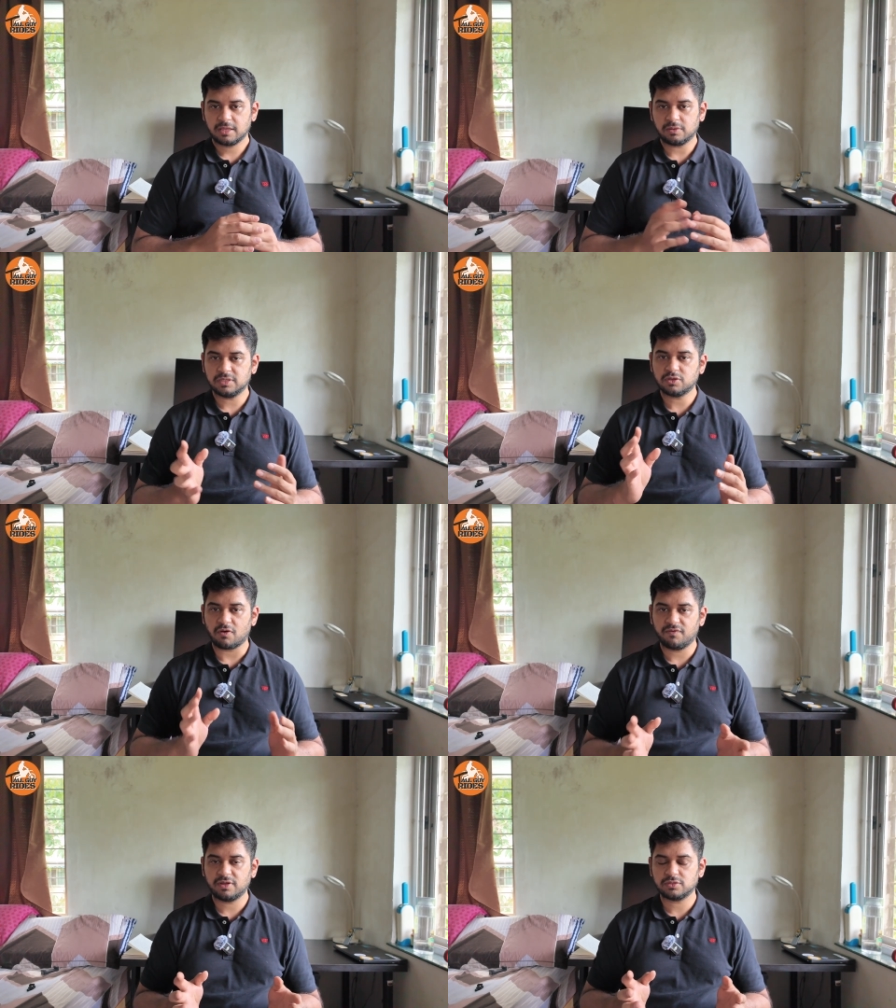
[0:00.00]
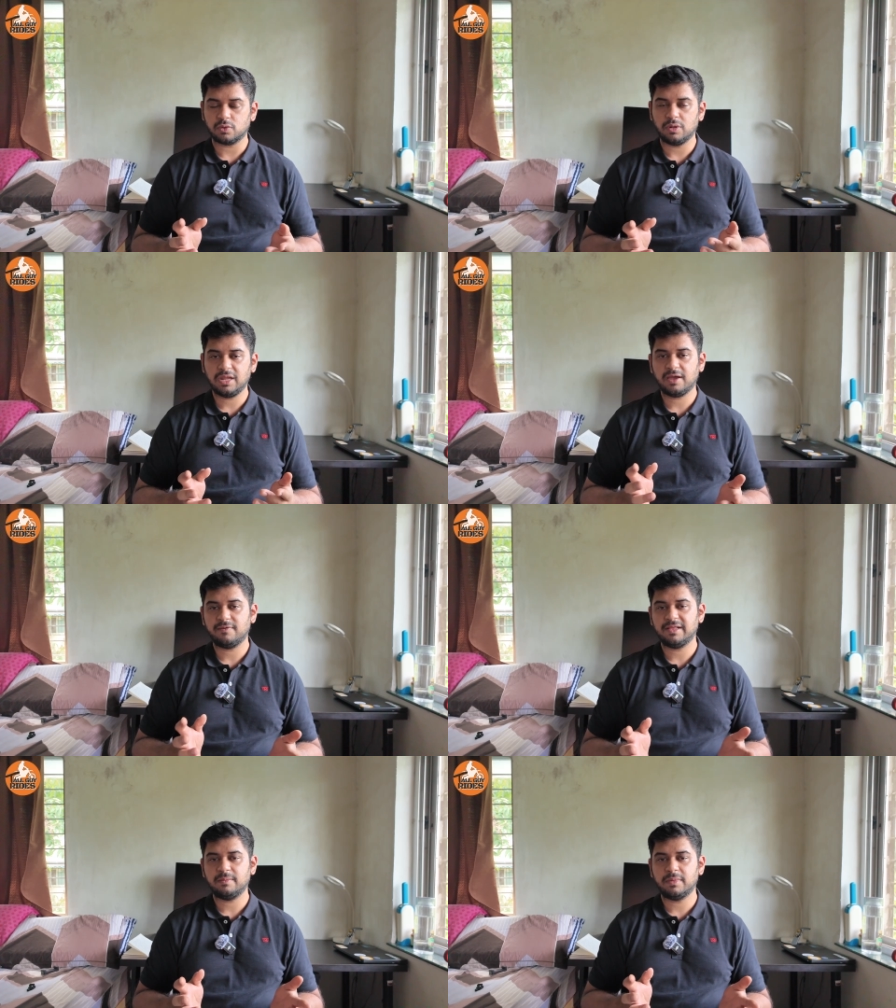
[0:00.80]
Now this offer is only
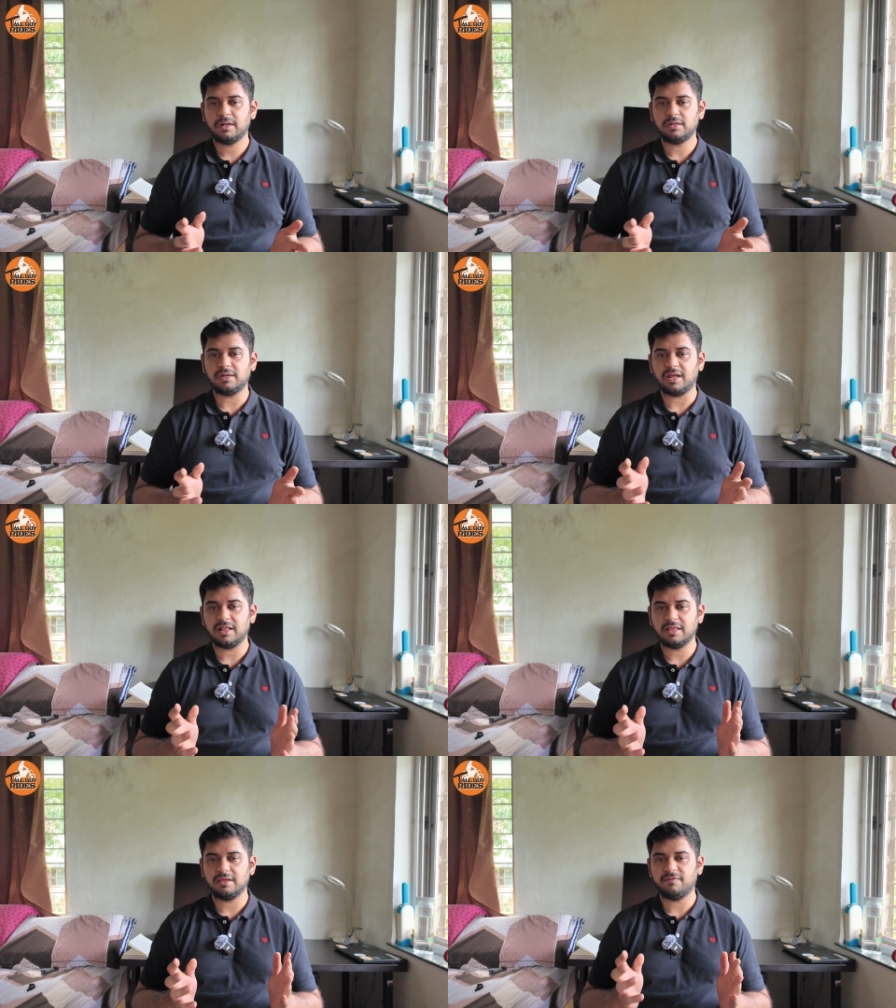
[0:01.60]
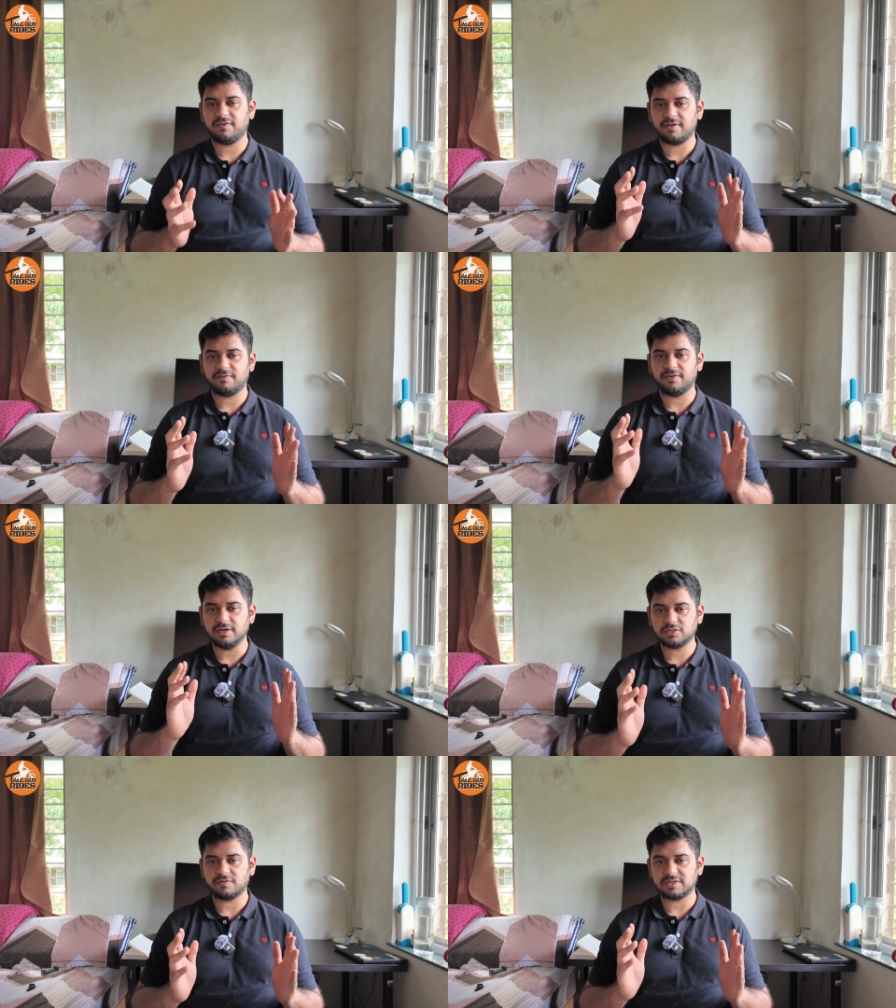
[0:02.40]
available till the
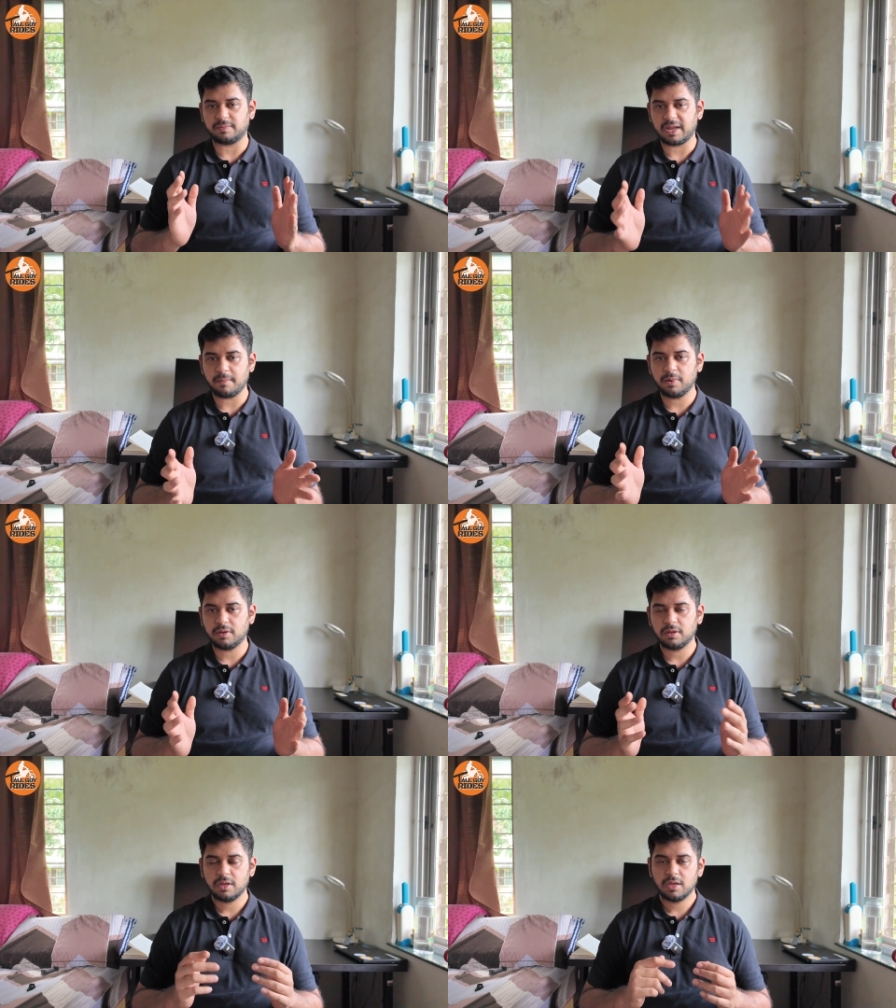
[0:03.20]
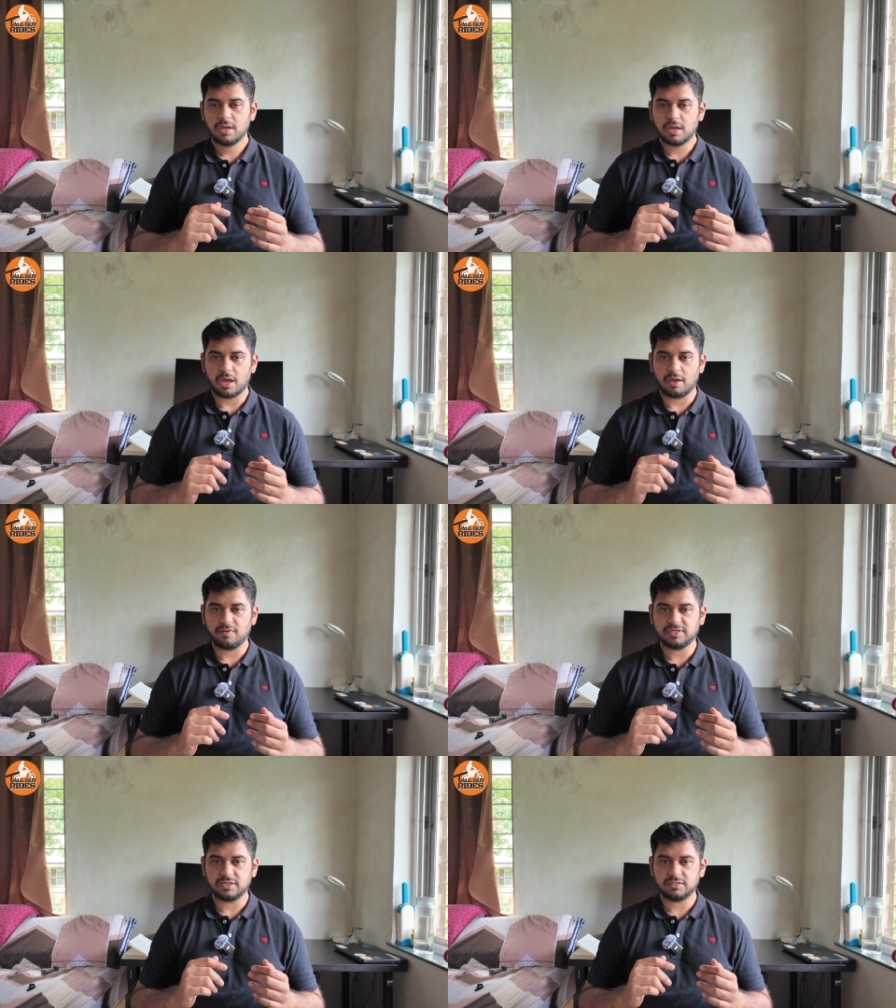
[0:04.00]
1st of September,
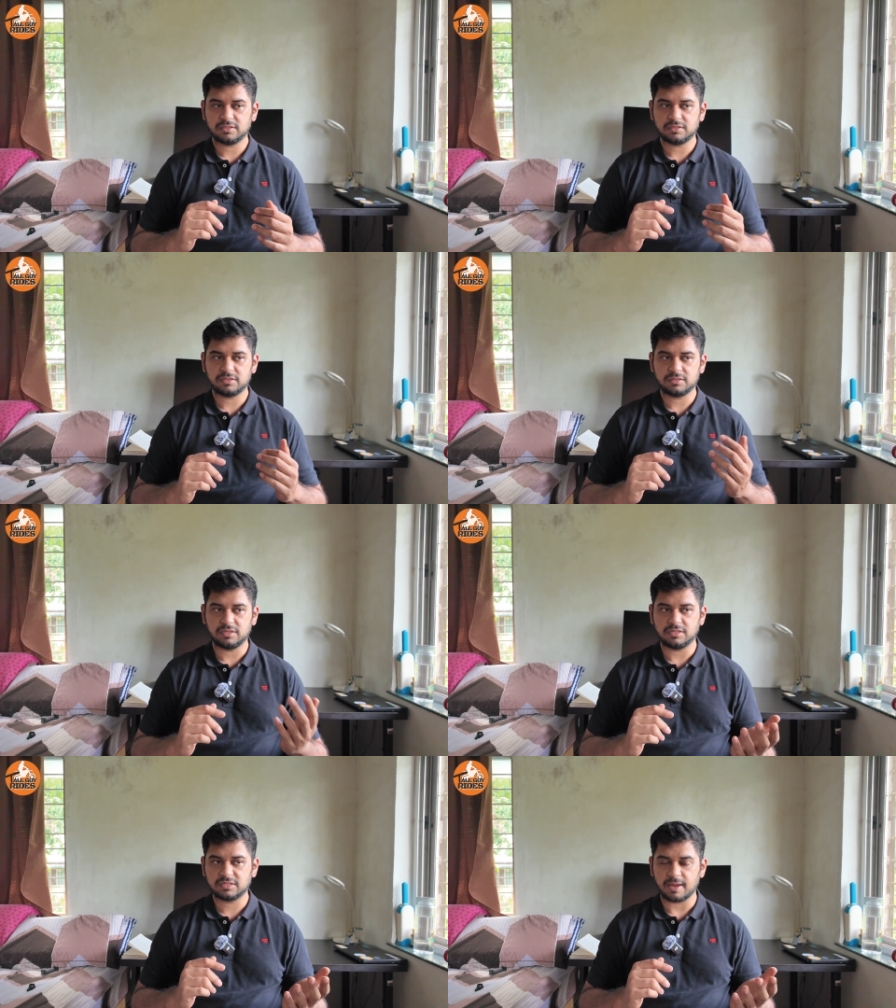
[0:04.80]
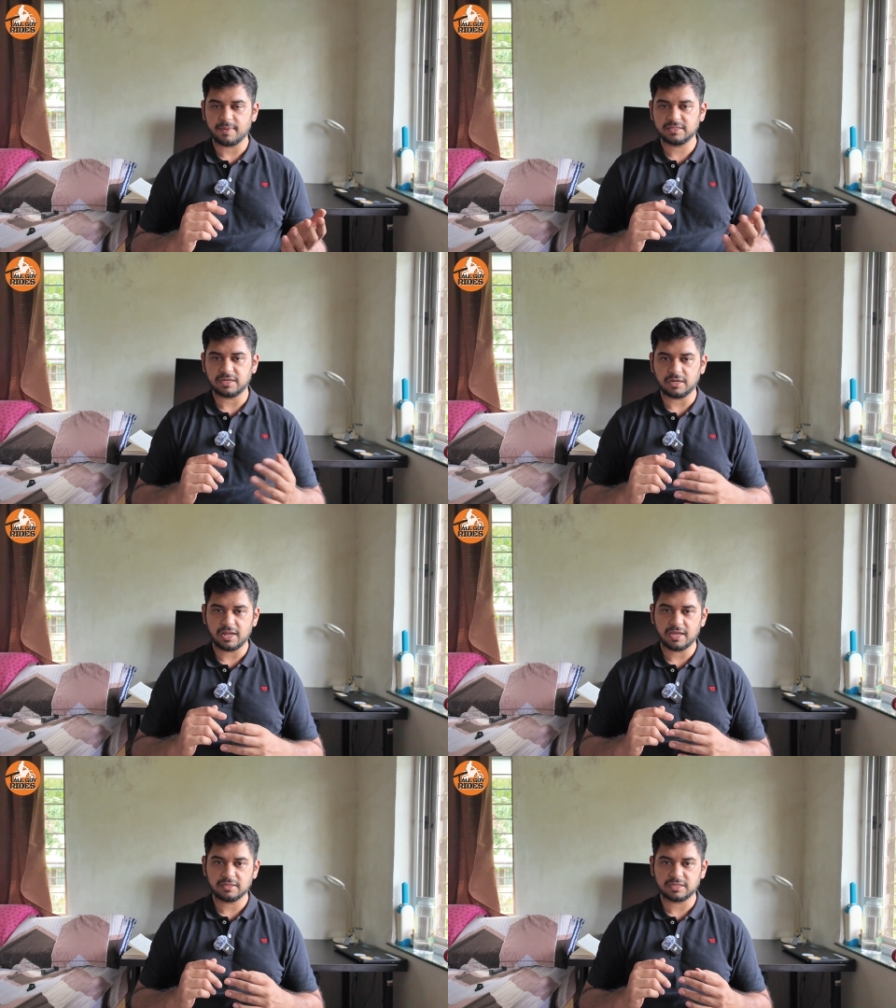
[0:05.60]
which is this coming
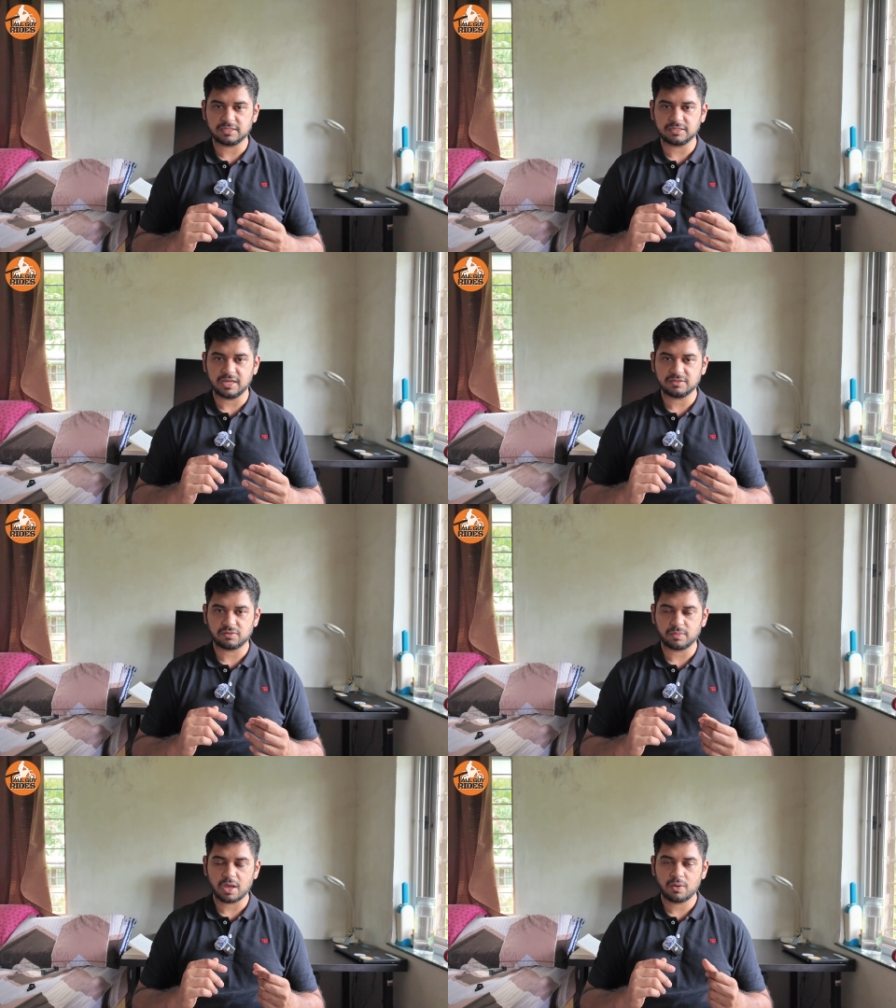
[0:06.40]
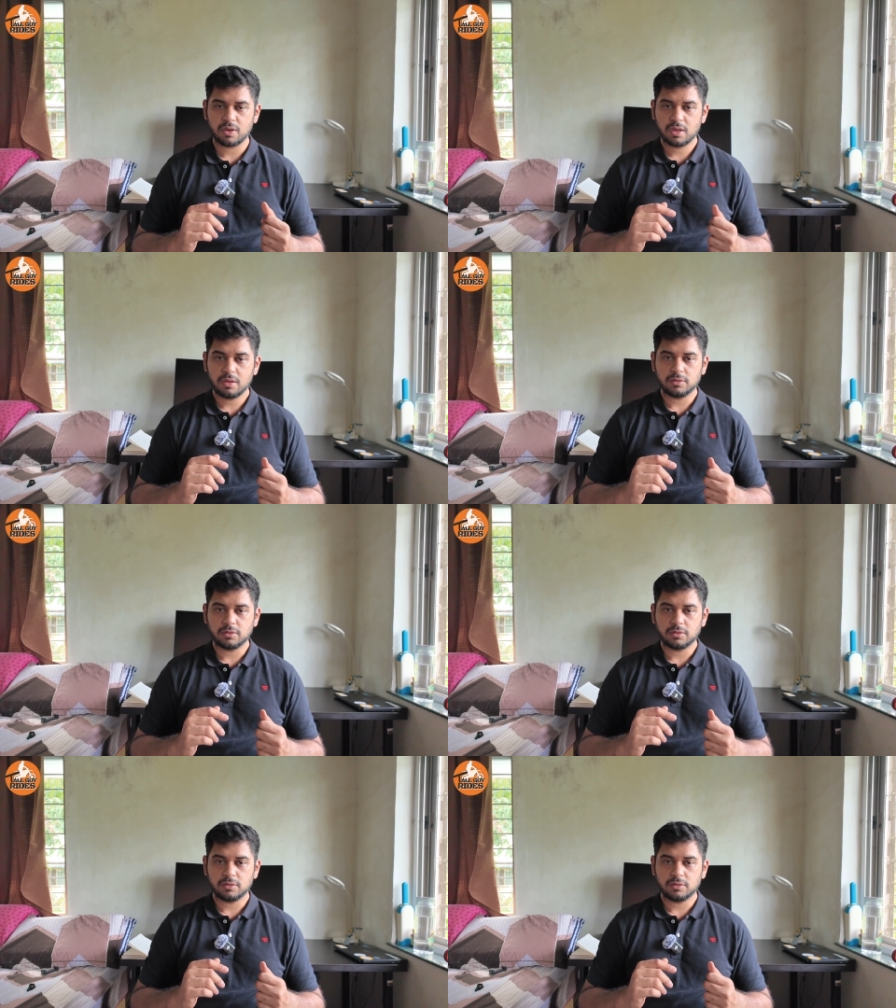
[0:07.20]
Sunday, 6 days from now.